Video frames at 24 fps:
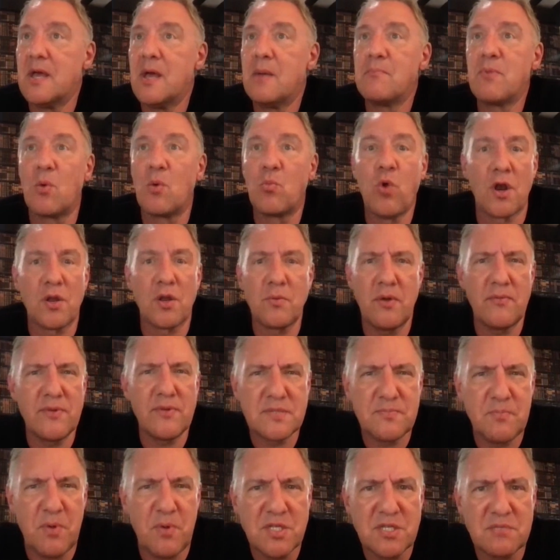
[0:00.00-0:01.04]
But what are we
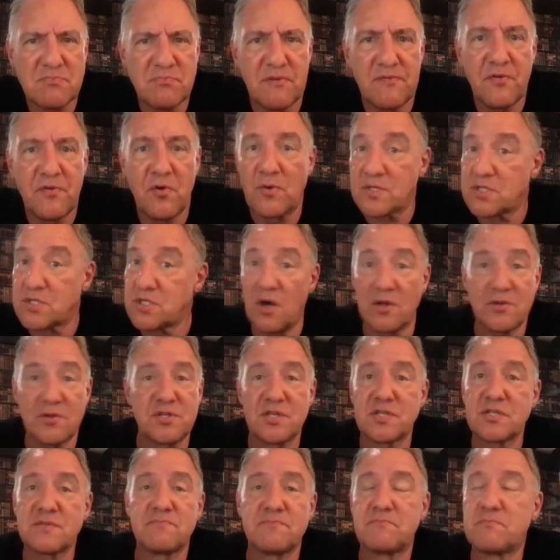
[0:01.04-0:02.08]
responsible for? It's not
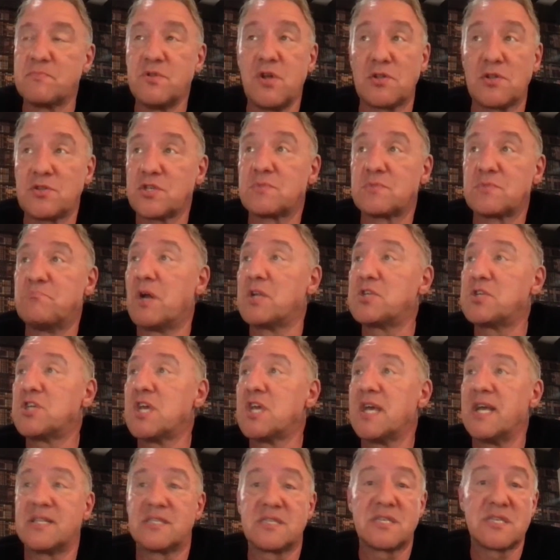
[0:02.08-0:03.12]
just
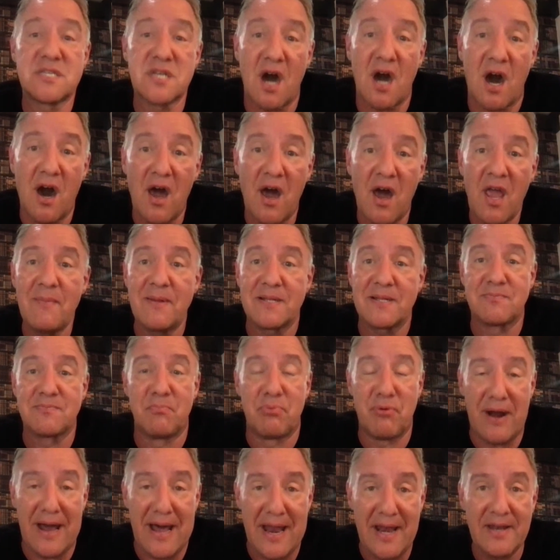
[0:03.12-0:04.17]
budget, it's time, it's
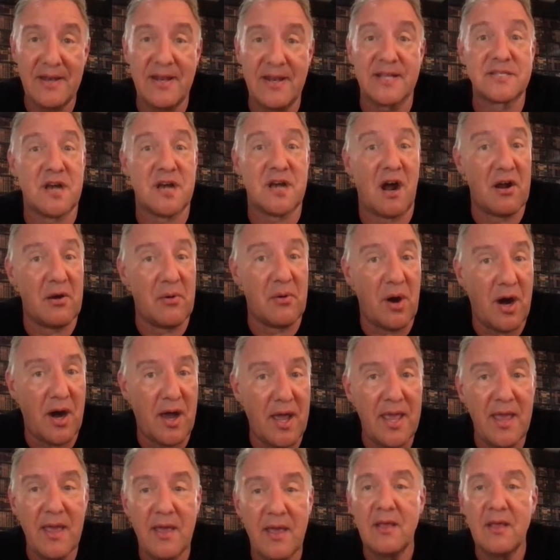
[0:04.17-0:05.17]
brand, it's ROI.